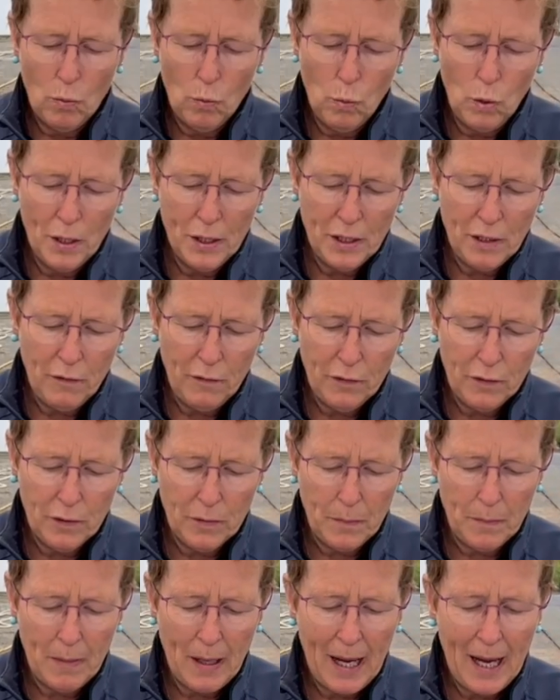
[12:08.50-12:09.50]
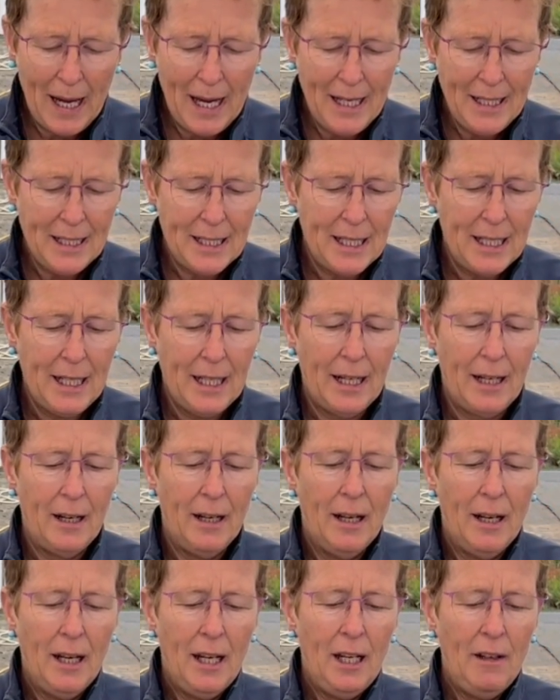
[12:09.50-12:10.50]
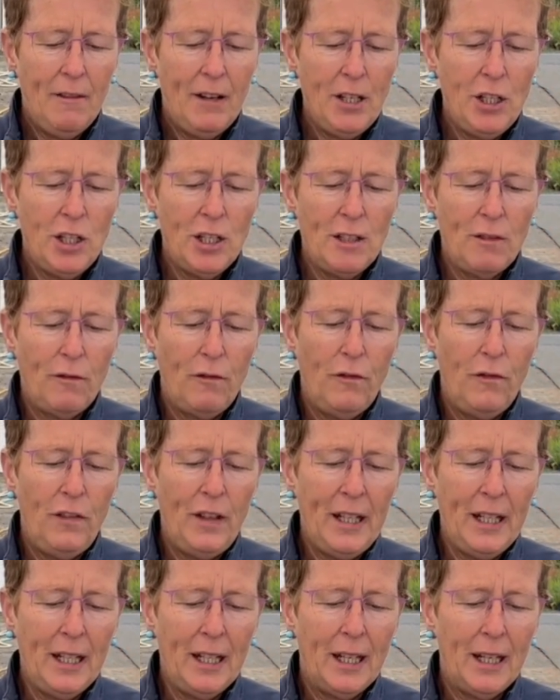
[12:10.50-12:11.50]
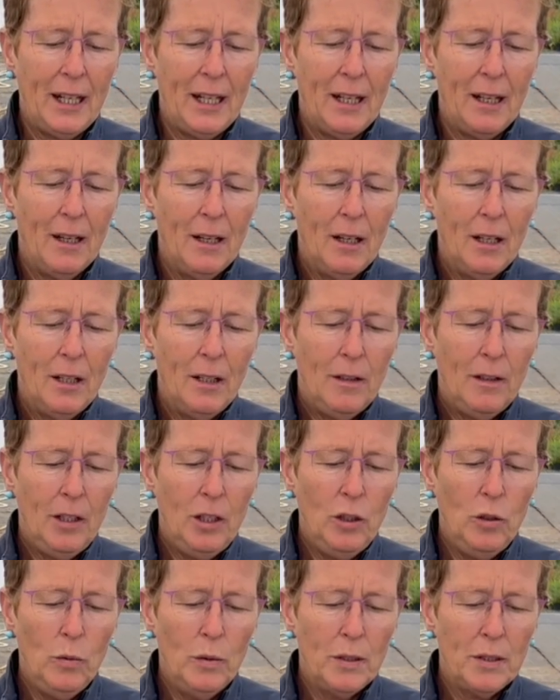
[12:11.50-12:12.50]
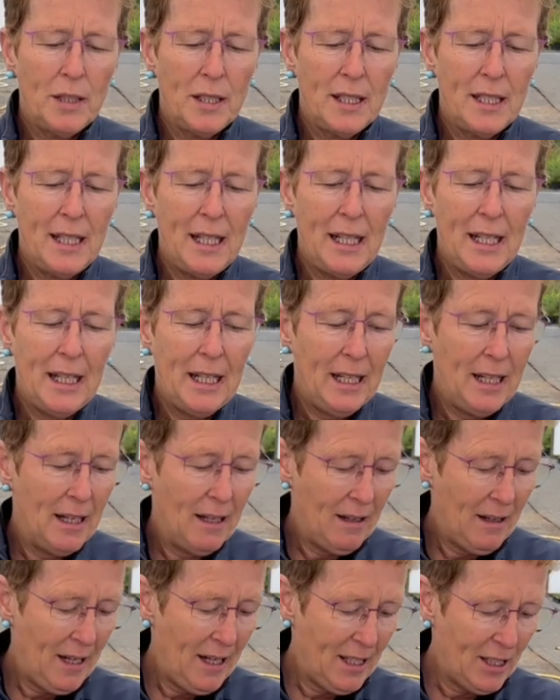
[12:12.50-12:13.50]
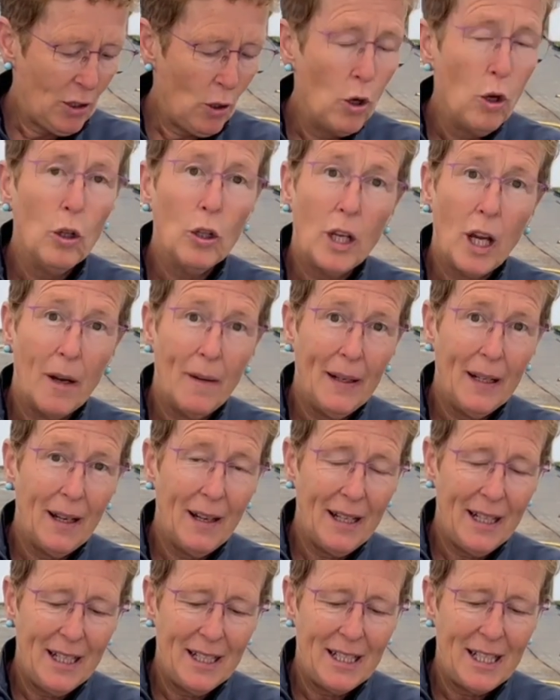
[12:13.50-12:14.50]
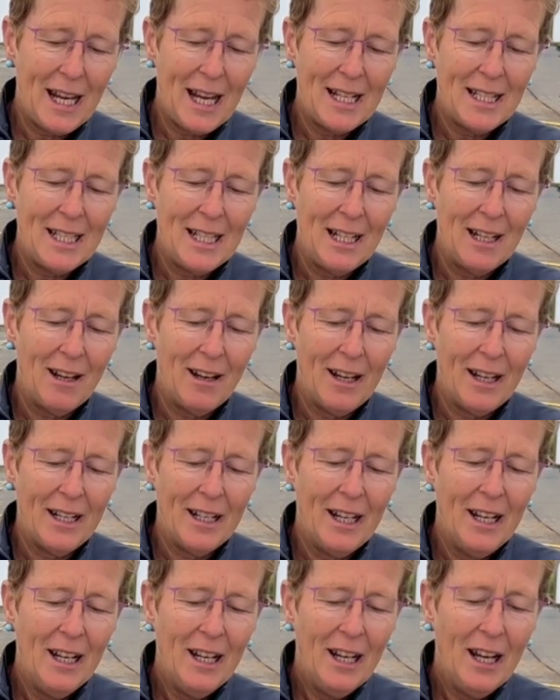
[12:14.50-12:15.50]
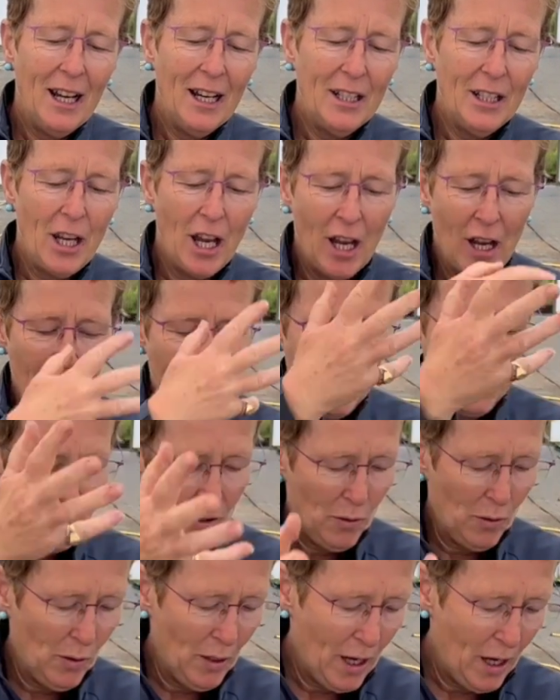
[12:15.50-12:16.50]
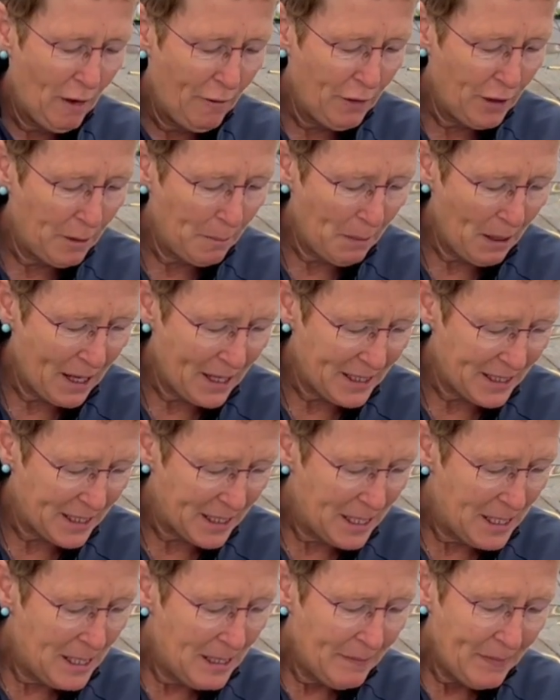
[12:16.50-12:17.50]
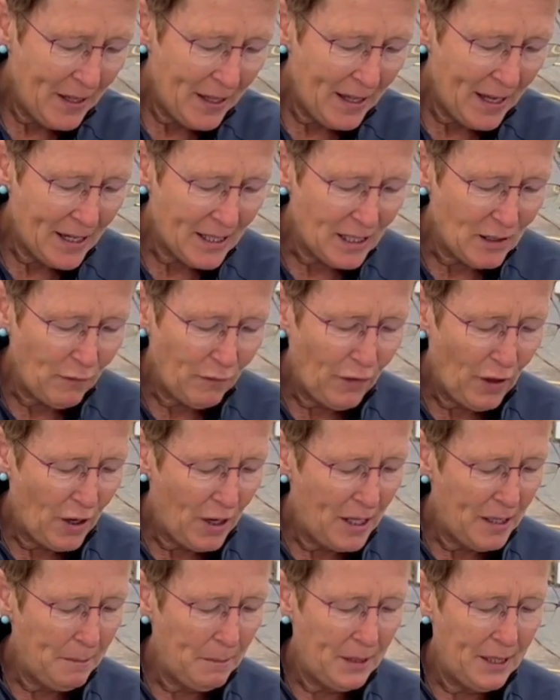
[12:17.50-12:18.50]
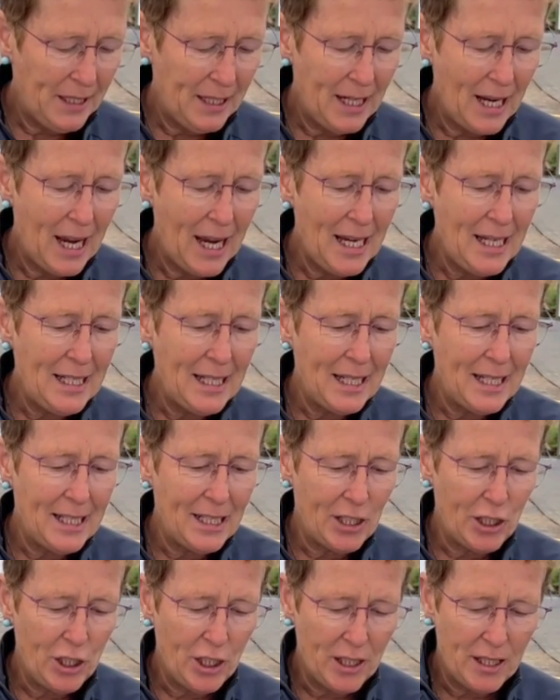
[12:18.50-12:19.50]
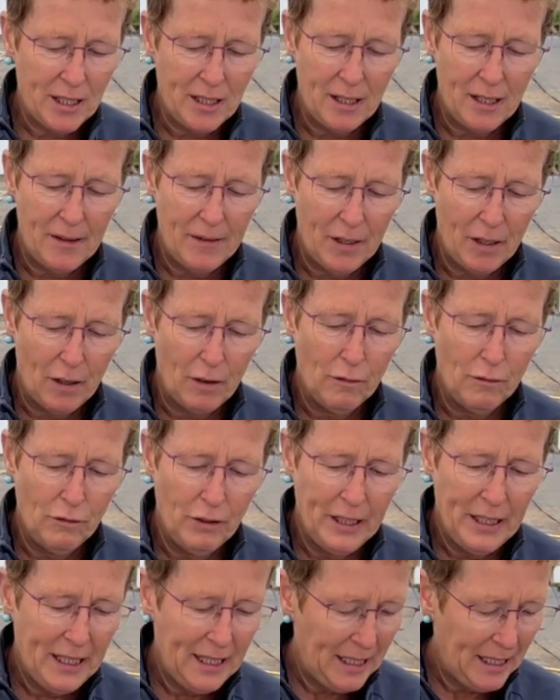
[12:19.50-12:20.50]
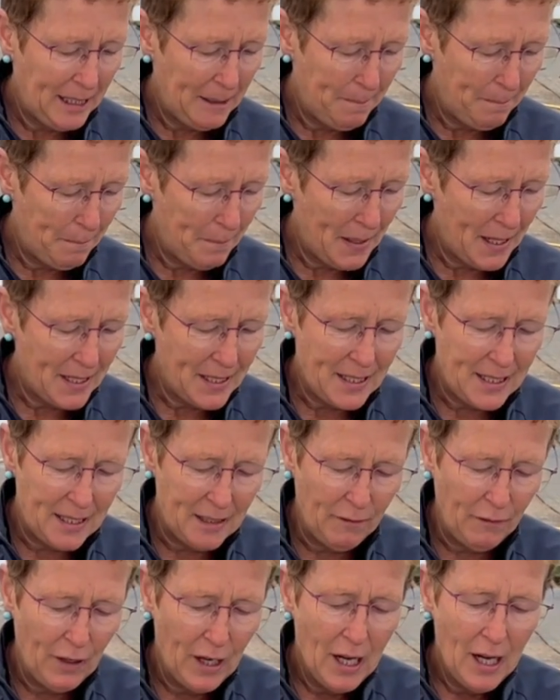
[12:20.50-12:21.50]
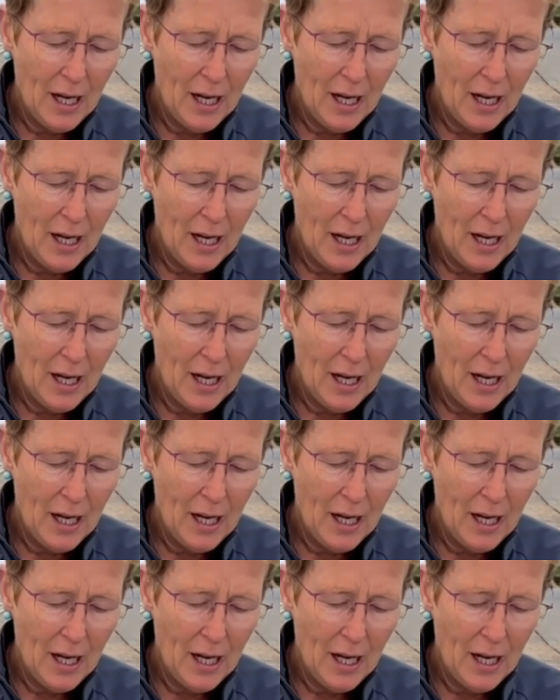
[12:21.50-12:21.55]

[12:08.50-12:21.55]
wonderful heads here. If I just flick it, you will see it's all going like a dandelion and going all over the place. Now that's fine, but again, it's just done a really massive